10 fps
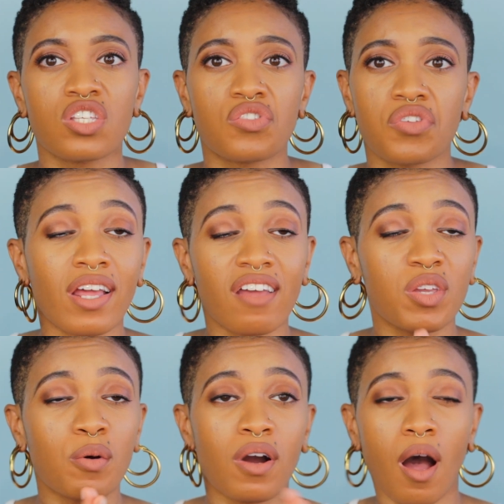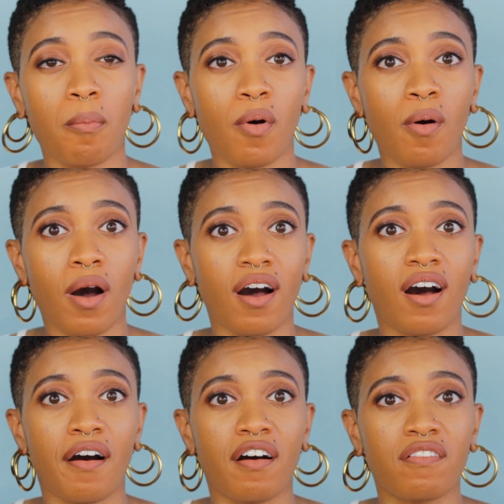So I'm going to give you a couple
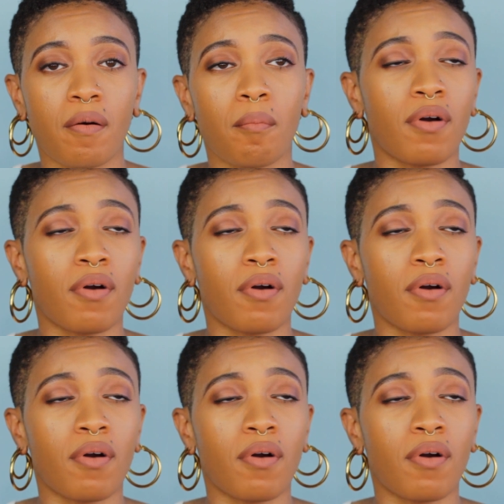of